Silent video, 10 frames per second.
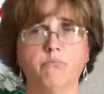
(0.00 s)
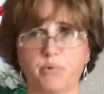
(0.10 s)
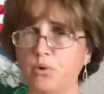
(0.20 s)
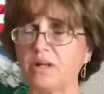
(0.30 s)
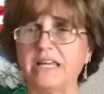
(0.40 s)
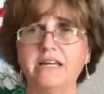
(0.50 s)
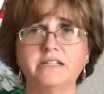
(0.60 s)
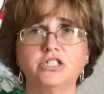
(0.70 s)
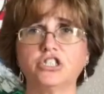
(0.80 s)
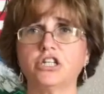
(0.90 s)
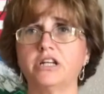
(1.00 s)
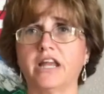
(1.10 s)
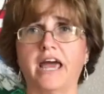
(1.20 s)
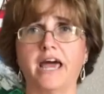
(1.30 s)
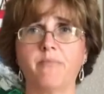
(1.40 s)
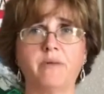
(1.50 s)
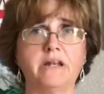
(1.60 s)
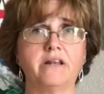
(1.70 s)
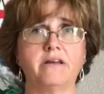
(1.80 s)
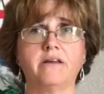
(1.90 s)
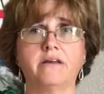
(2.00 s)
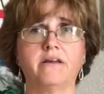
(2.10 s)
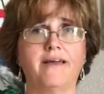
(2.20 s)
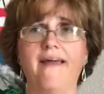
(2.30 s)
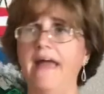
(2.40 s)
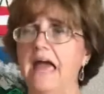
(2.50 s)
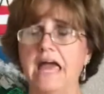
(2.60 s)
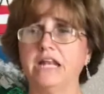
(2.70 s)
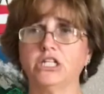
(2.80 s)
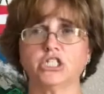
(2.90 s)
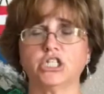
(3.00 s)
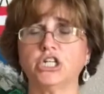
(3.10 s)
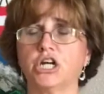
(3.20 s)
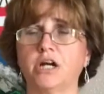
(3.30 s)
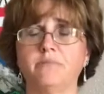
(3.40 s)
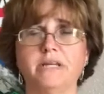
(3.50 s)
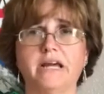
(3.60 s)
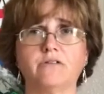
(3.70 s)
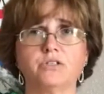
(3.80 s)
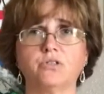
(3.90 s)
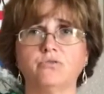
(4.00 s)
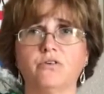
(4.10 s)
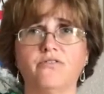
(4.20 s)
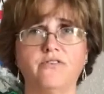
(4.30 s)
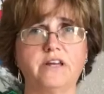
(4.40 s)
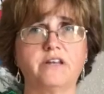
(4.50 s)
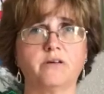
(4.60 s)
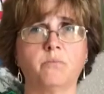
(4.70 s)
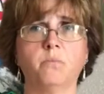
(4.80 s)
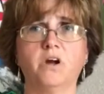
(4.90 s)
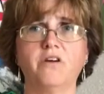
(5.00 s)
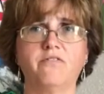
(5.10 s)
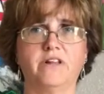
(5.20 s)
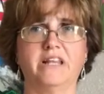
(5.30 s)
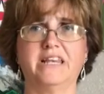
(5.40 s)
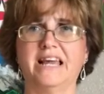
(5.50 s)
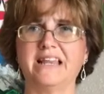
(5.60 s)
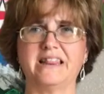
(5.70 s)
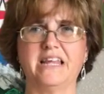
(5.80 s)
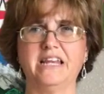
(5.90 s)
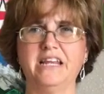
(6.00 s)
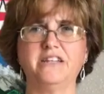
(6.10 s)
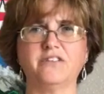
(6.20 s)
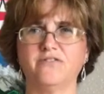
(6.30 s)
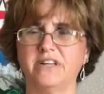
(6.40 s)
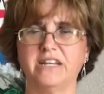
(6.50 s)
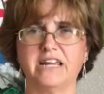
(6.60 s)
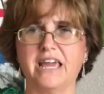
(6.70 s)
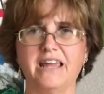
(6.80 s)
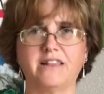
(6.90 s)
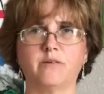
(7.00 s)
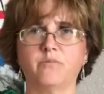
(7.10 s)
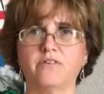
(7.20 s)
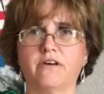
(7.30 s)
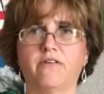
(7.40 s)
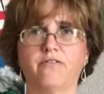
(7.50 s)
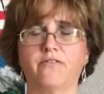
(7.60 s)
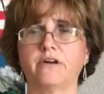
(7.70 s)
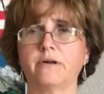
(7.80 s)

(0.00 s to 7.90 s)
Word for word: Bullying shouldn't happen. And it shouldn't come down to a victim feeling like they need to vindicate themselves.